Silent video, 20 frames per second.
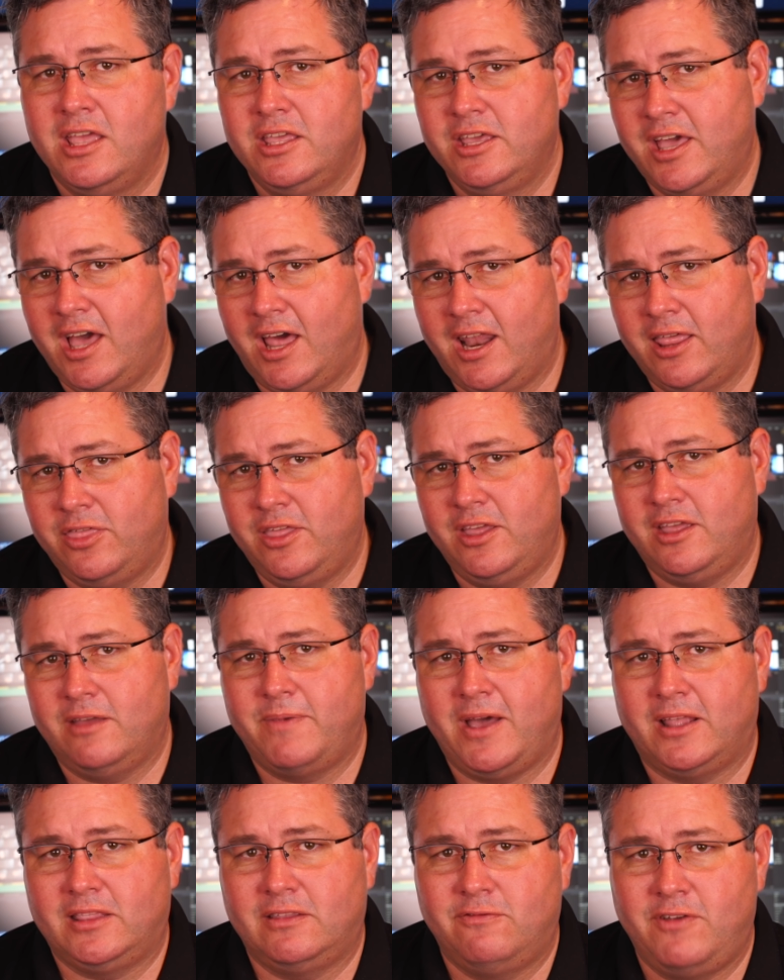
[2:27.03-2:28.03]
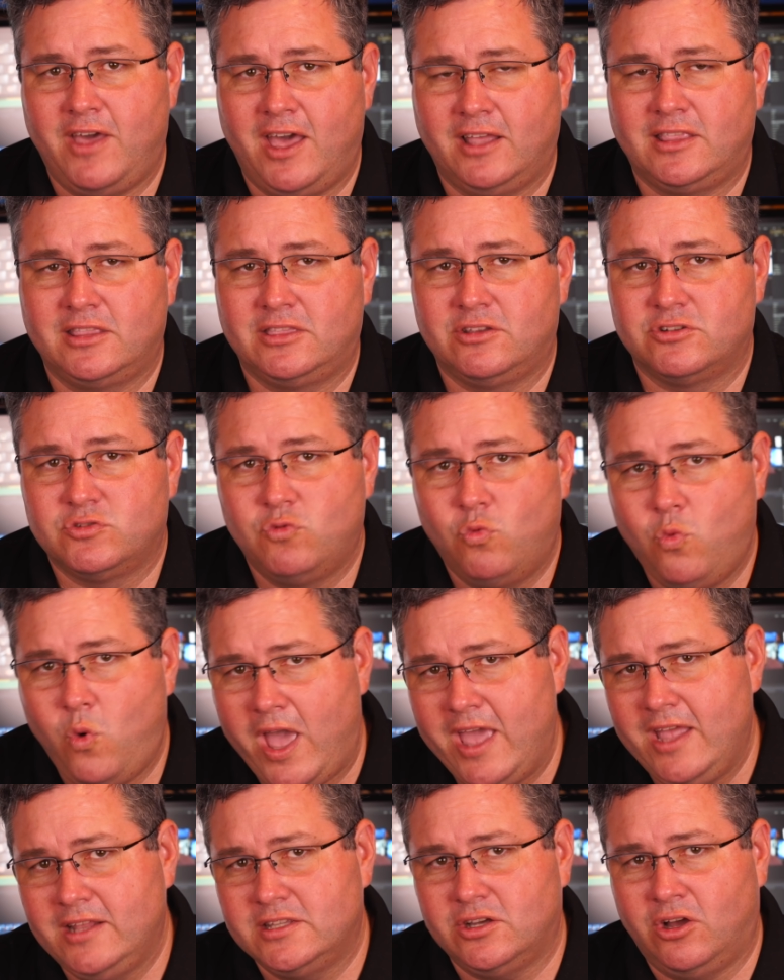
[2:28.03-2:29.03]
You got to think about the fact that there's
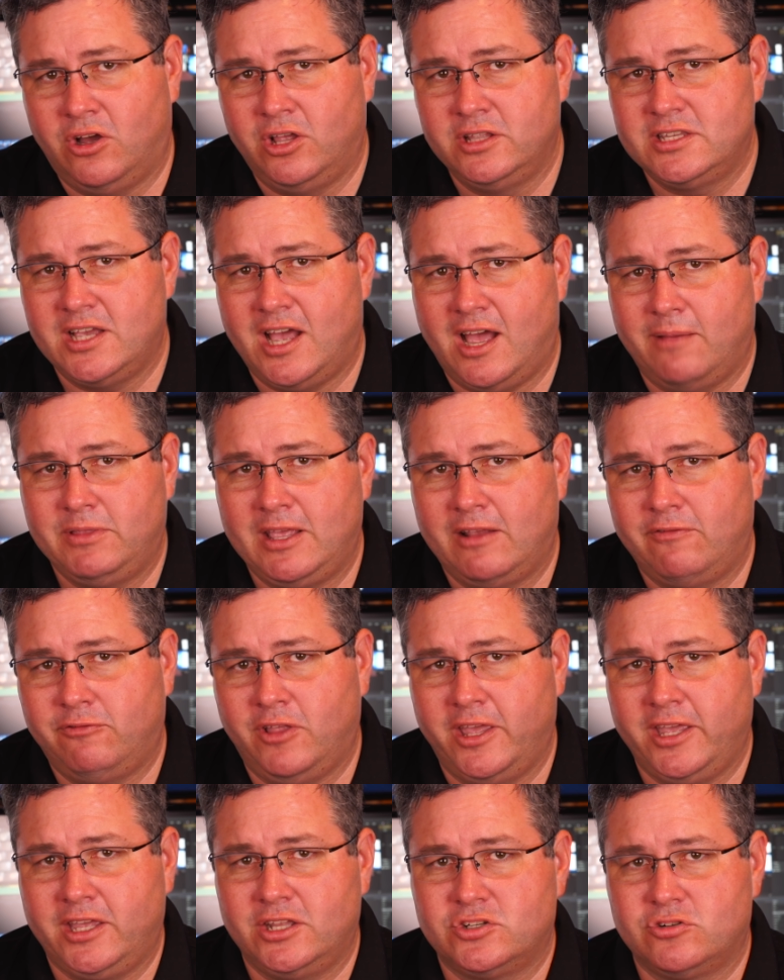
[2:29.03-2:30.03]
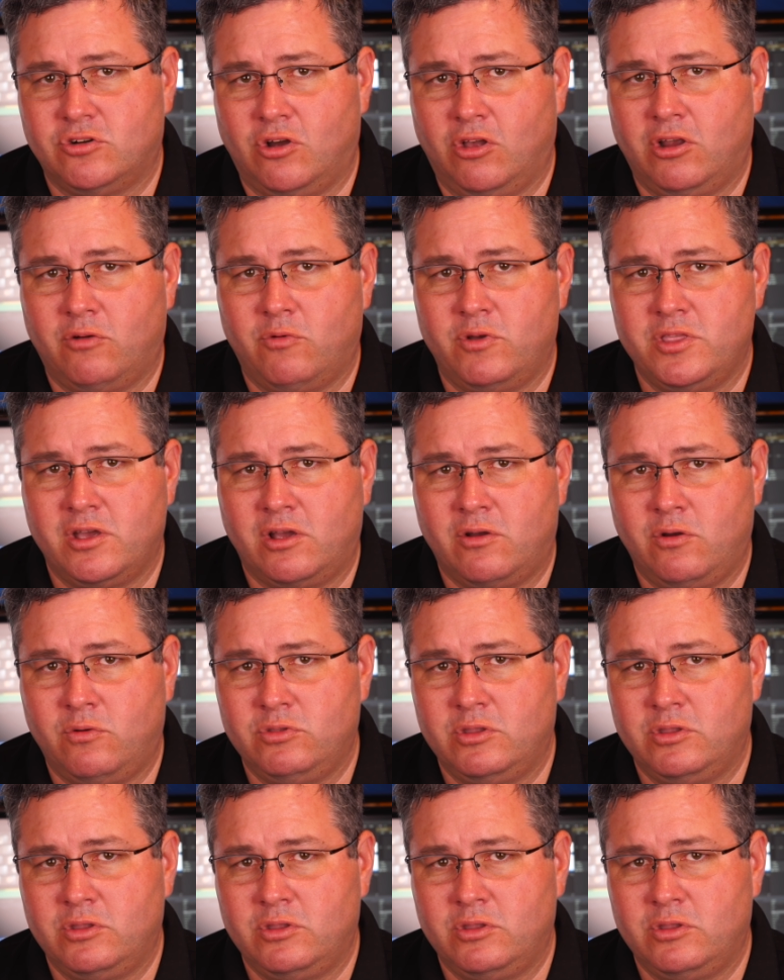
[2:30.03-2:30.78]
weight on top of that flight controller. When the